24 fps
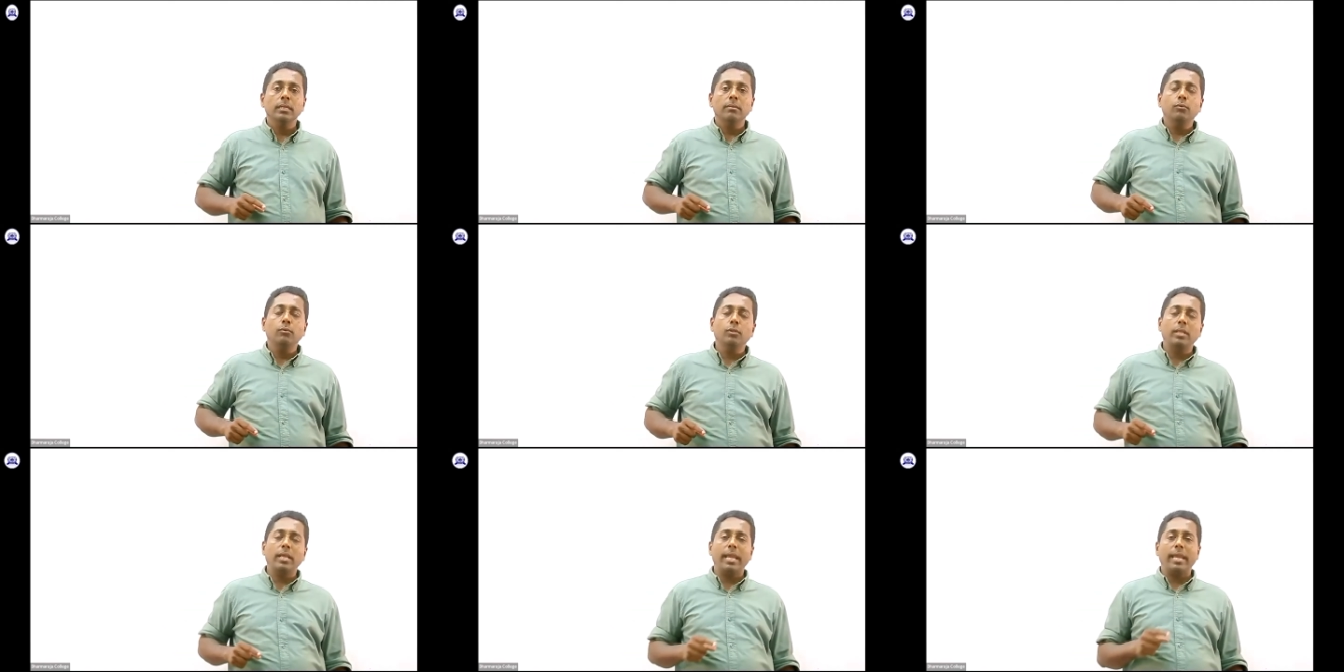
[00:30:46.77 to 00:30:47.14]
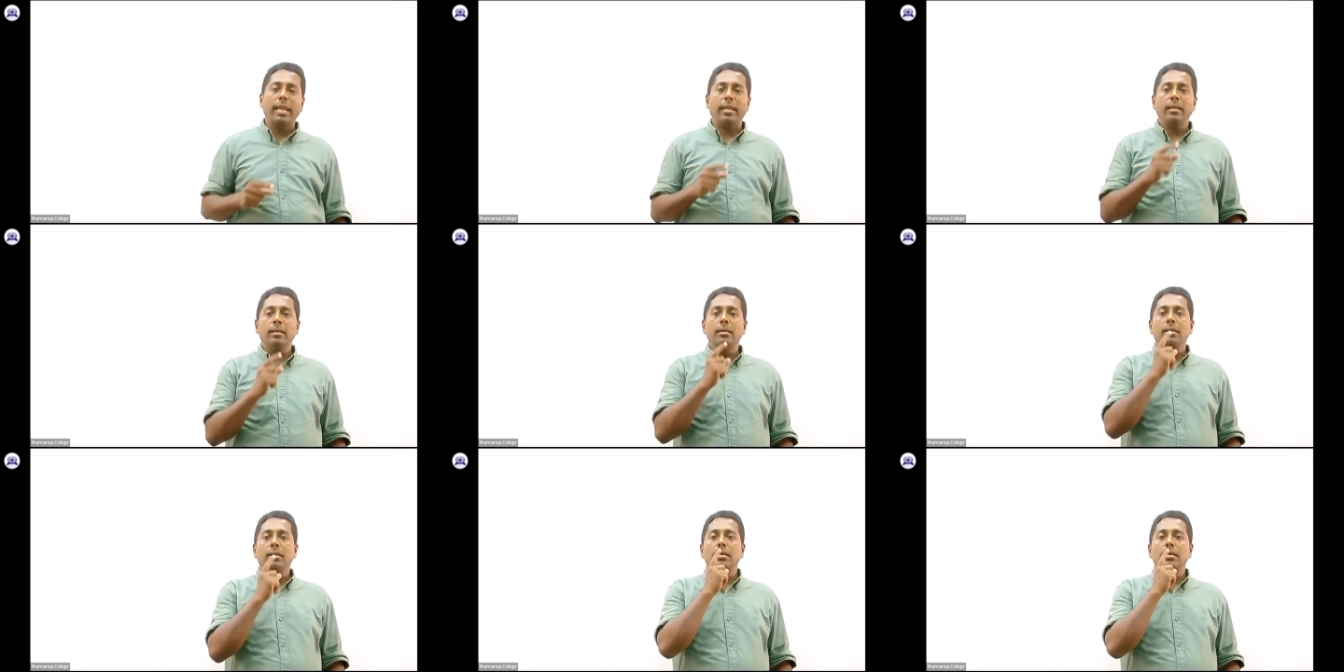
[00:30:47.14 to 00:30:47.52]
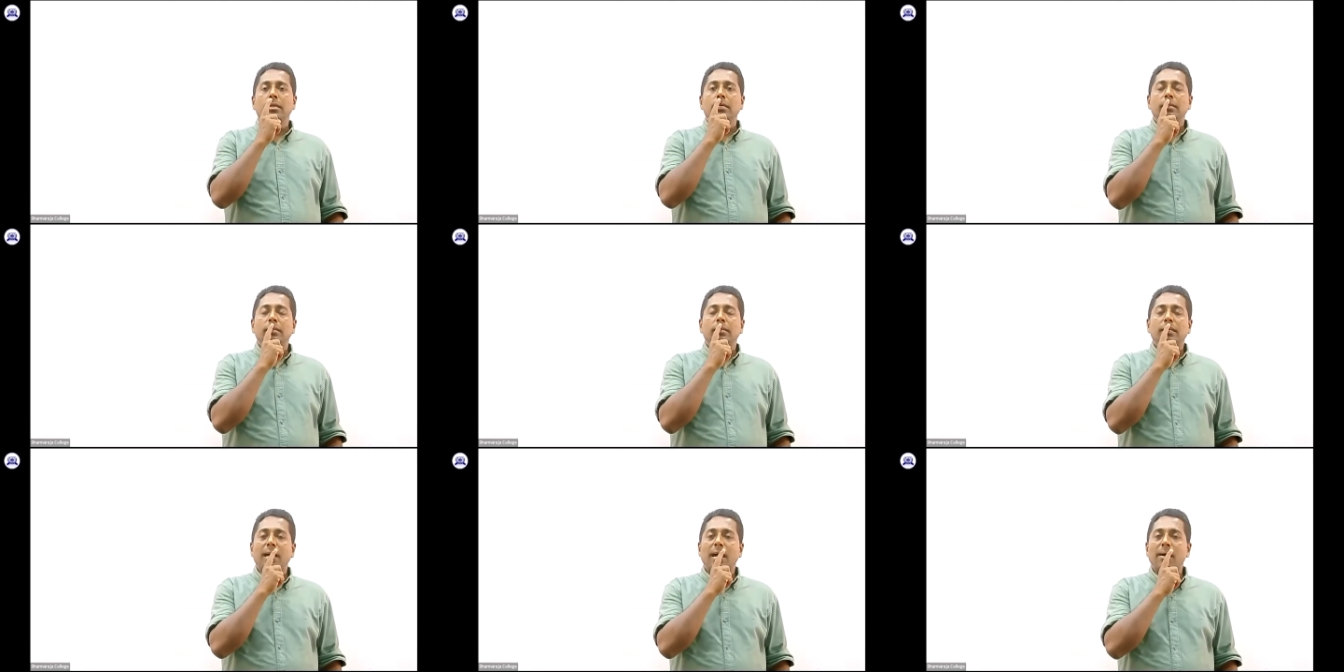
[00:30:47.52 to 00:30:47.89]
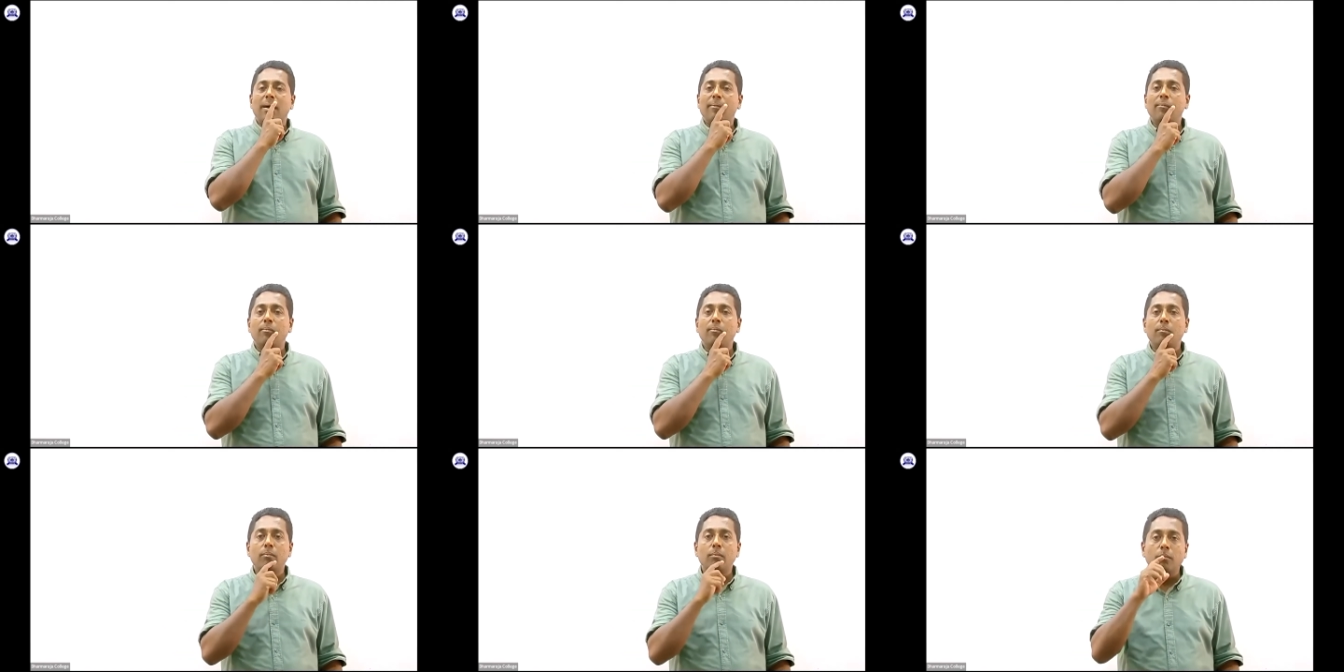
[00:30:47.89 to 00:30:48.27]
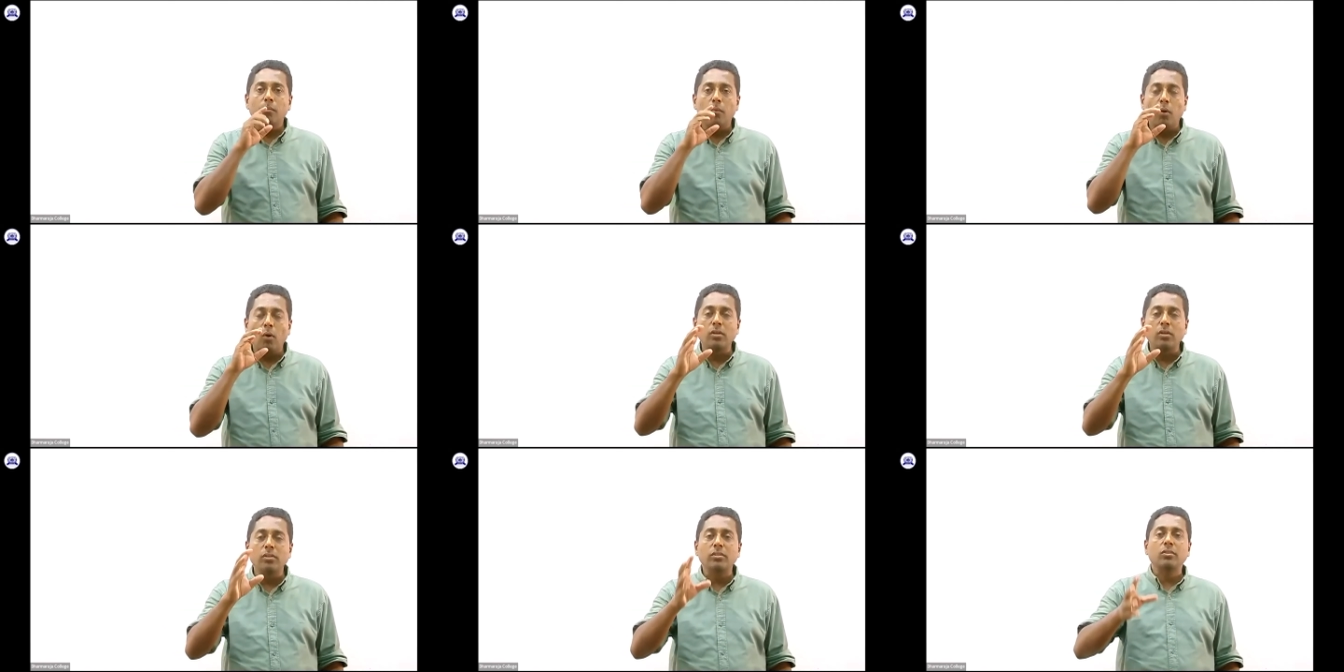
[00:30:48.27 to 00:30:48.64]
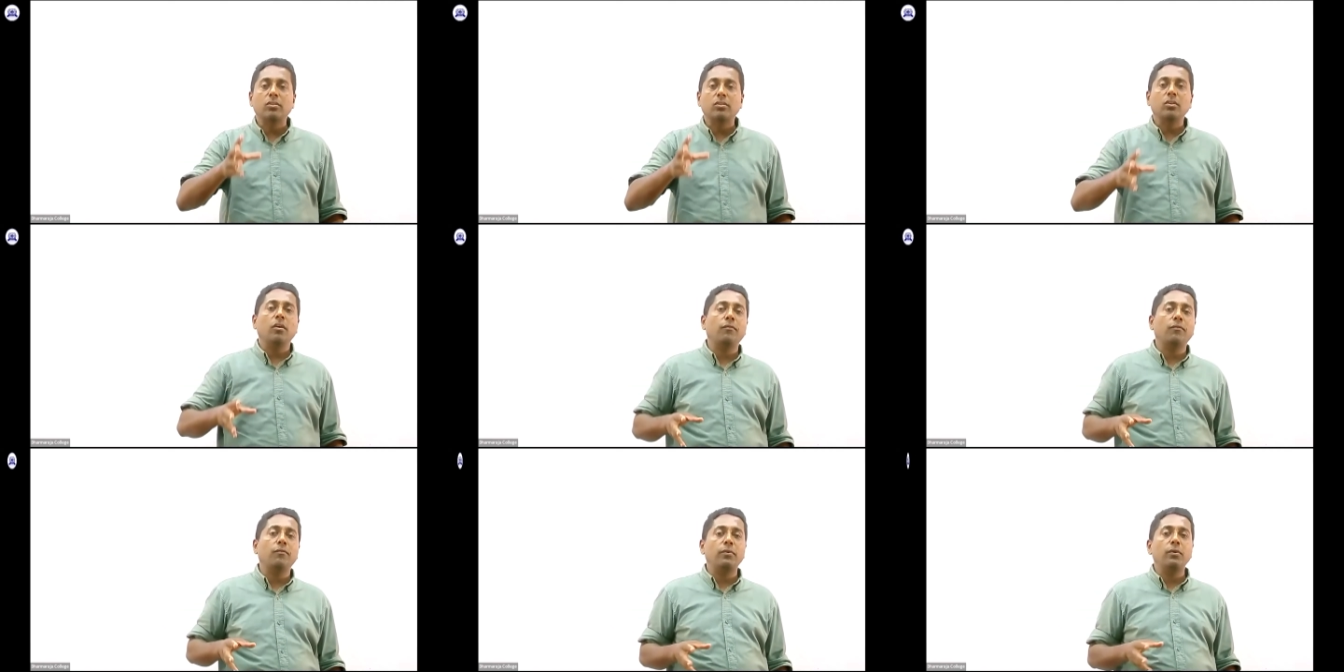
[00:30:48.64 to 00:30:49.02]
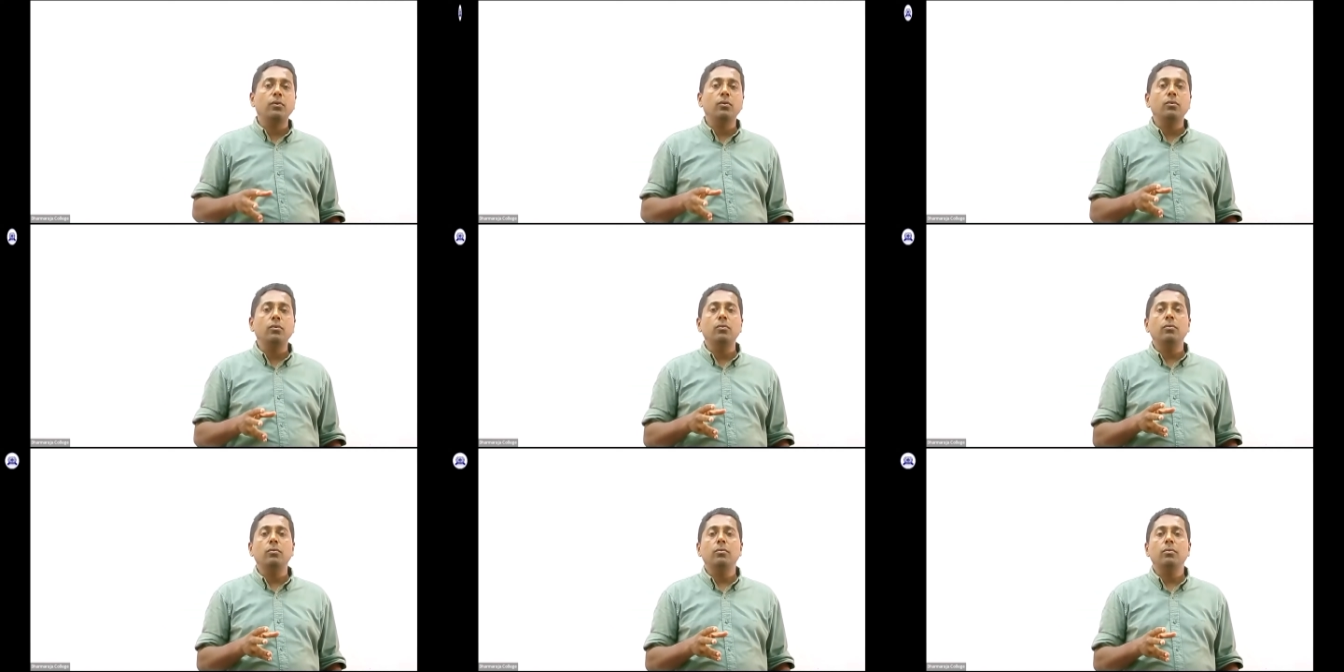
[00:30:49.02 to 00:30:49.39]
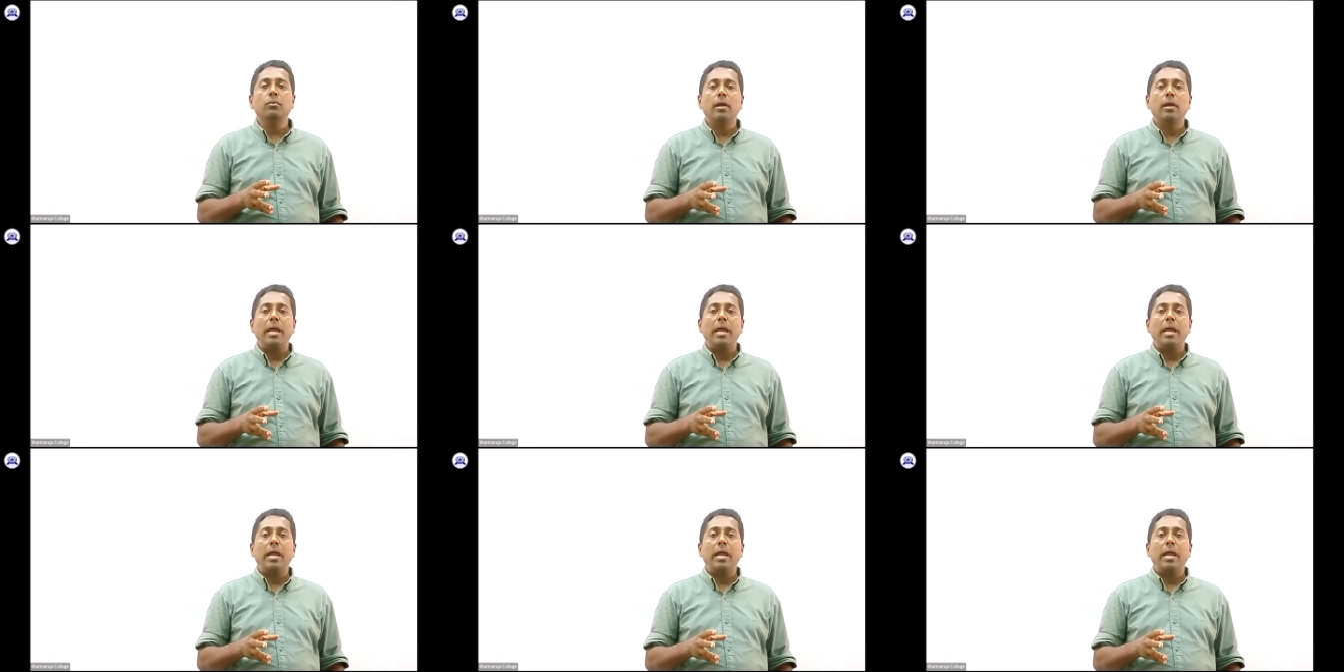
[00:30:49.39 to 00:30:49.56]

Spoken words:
Then most of you